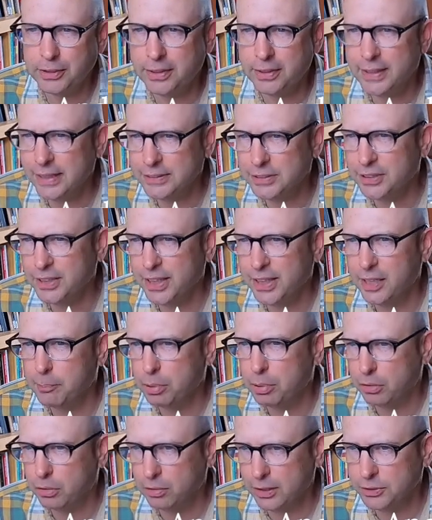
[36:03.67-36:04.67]
to designate a
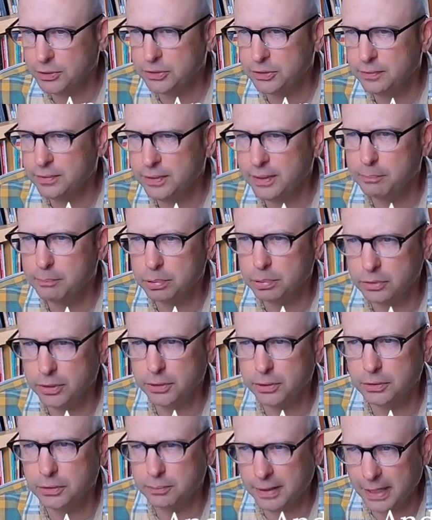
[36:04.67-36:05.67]
progressive in
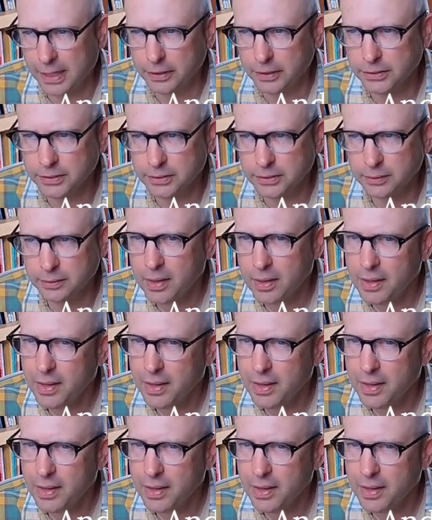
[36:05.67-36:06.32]
political matters.